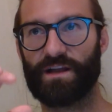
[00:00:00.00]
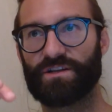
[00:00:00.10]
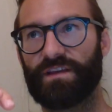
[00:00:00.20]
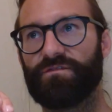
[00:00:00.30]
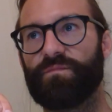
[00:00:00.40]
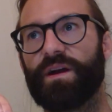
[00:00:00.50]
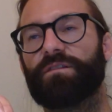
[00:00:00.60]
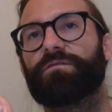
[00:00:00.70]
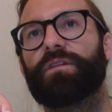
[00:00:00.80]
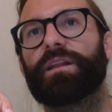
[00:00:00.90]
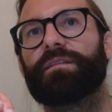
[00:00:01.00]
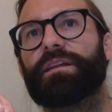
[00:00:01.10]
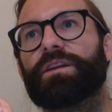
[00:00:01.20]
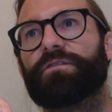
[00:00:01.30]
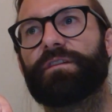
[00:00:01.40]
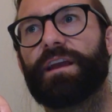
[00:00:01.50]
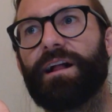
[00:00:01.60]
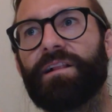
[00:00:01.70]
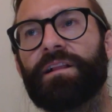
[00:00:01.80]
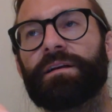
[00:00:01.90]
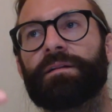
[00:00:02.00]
actually even better for running than your VL.